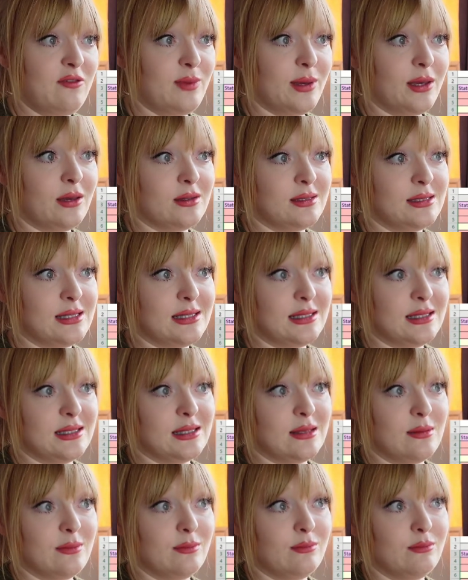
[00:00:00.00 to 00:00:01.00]
because this is
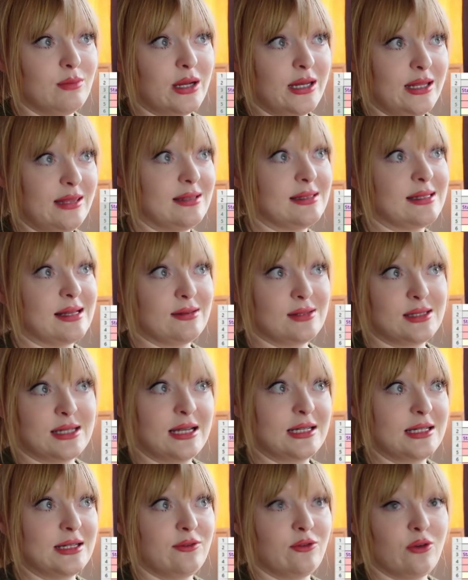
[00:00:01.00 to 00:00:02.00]
the money that's
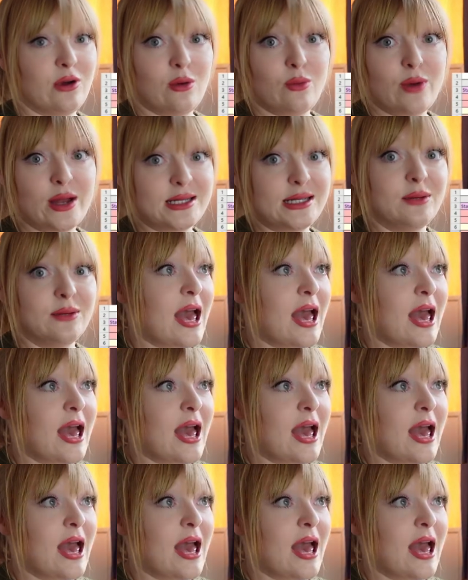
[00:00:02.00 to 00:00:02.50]
outstanding for our wedding.